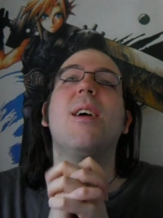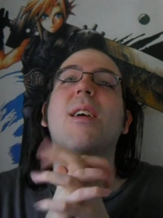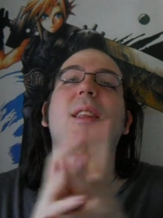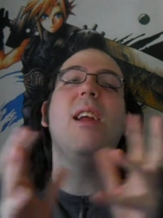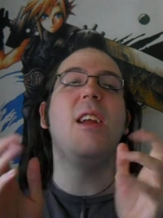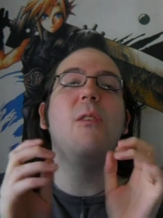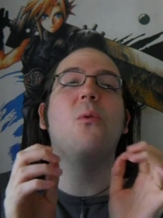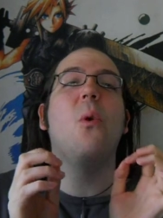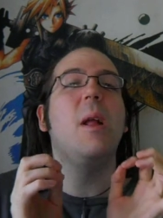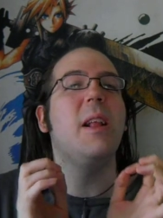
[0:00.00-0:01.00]
they
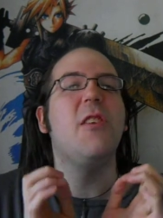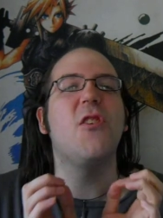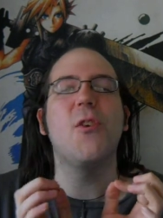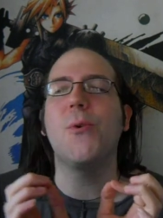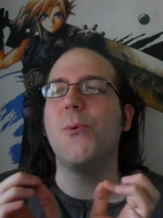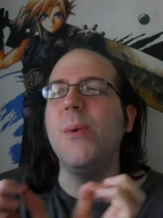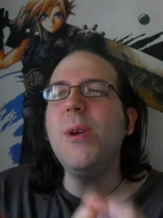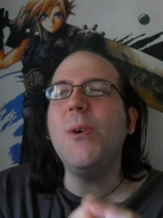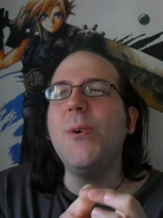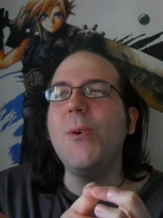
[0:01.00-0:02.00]
royally
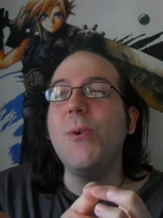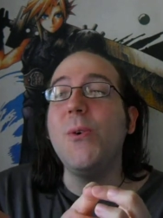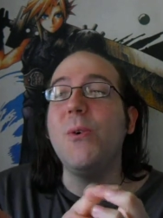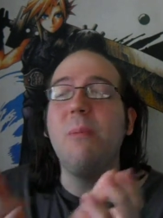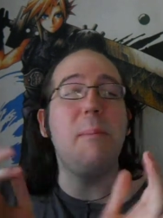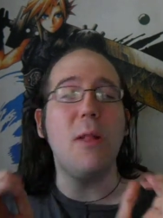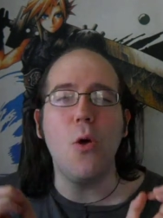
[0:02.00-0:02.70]
screw people